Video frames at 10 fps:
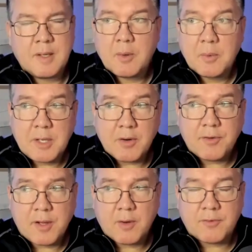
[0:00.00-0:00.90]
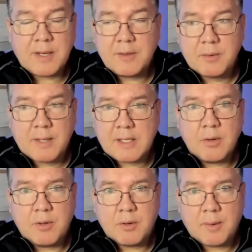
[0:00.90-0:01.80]
Oh, years ago. So I do like
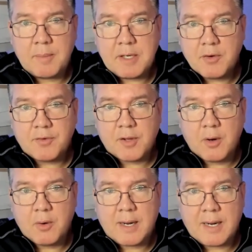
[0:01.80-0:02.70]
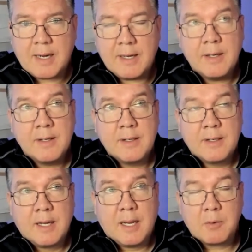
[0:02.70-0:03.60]
you do. I mean, years ago, I
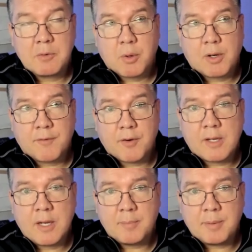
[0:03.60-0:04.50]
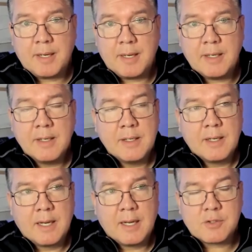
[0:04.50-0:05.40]
I was working for a company.
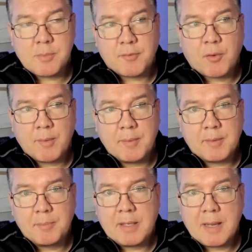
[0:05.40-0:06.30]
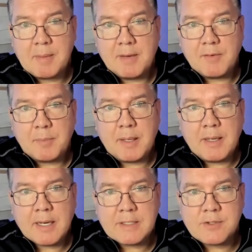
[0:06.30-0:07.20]
Uh, so before I became an
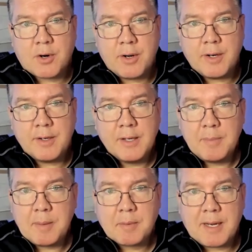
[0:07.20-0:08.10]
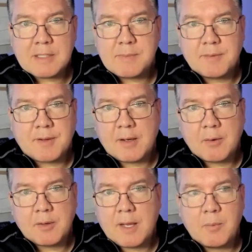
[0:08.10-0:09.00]
MVP, I started. People would ask me, "It's like,
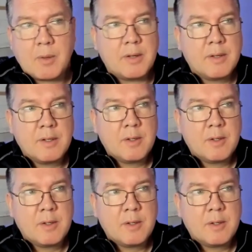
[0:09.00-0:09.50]
okay, what